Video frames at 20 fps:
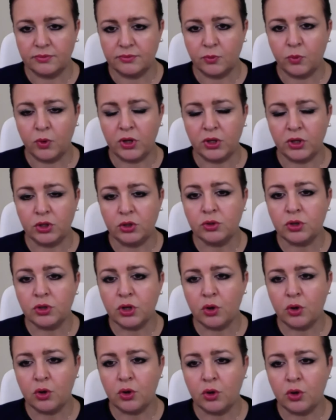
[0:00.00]
what you sure.
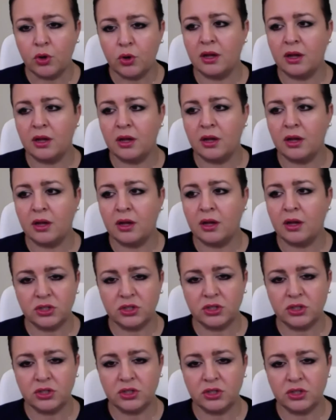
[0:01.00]
know about
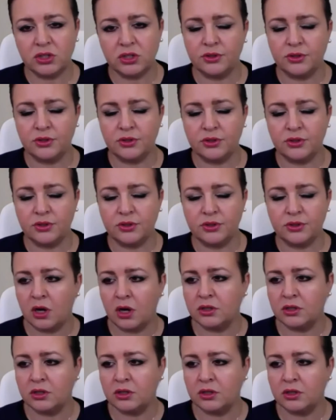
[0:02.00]
adhesions and also
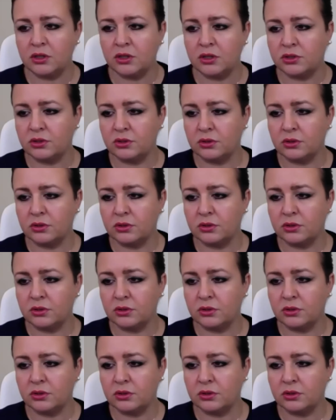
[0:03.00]
scars